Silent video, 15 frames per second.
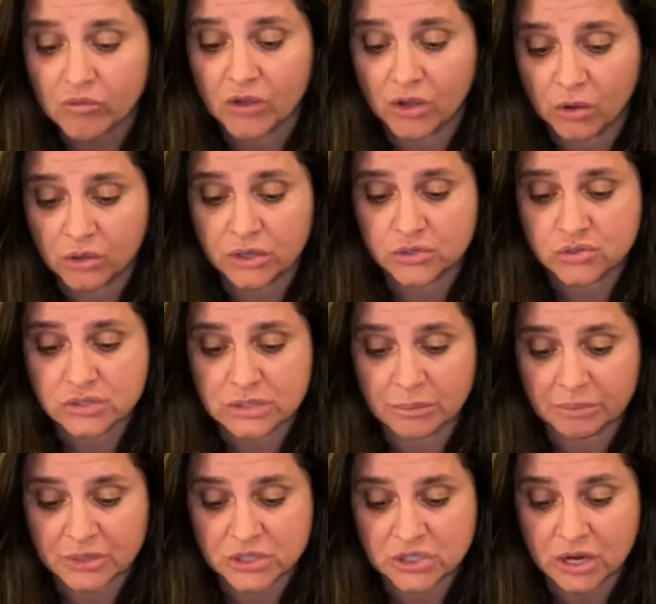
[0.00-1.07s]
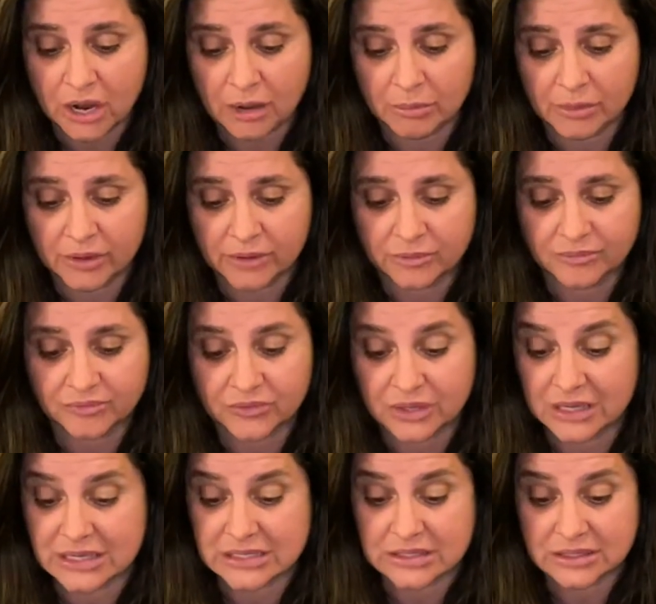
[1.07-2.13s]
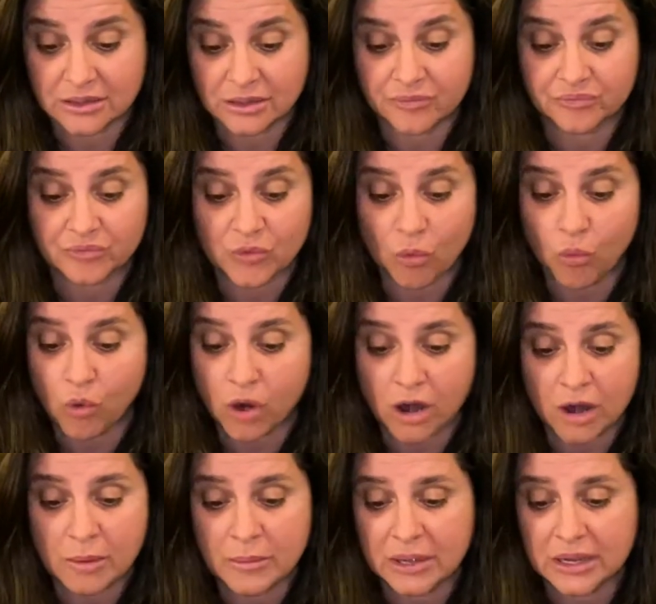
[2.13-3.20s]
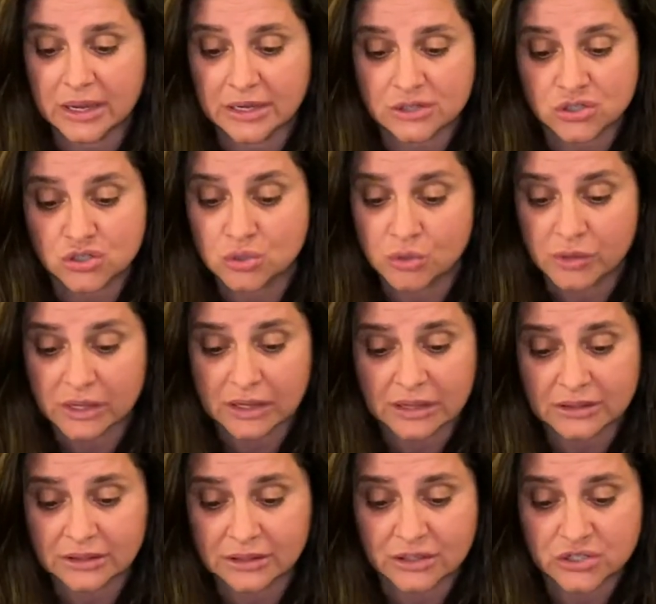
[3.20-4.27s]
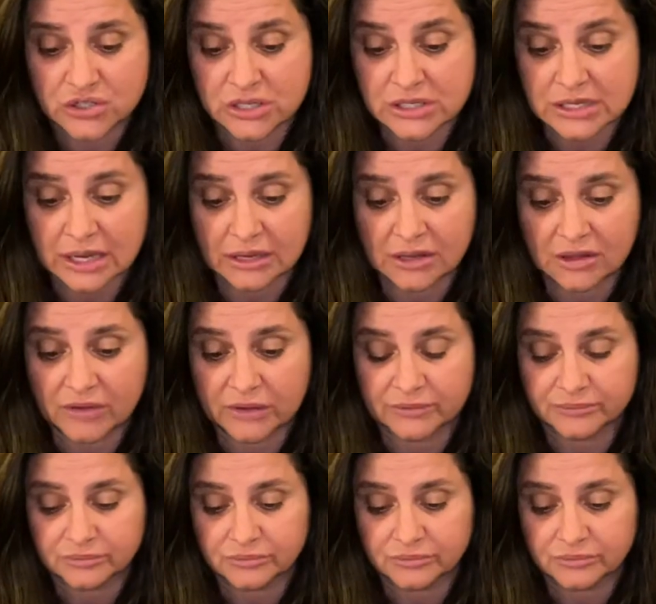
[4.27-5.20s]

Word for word: go get you some peach cobbler because warm and soothing and delicious. I love it.